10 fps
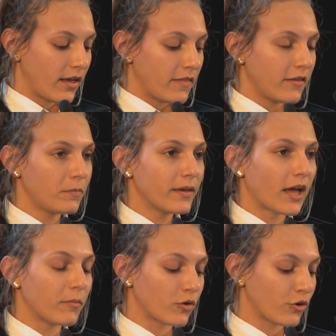This
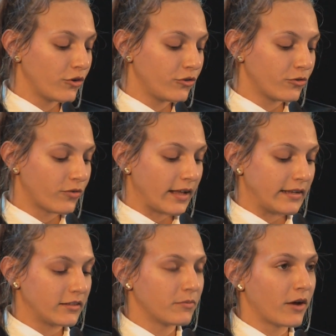became a crucial
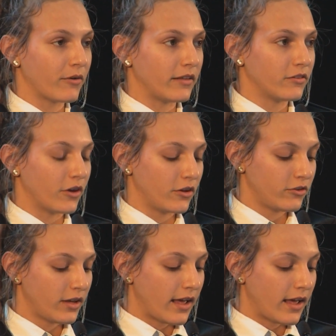finding to my research,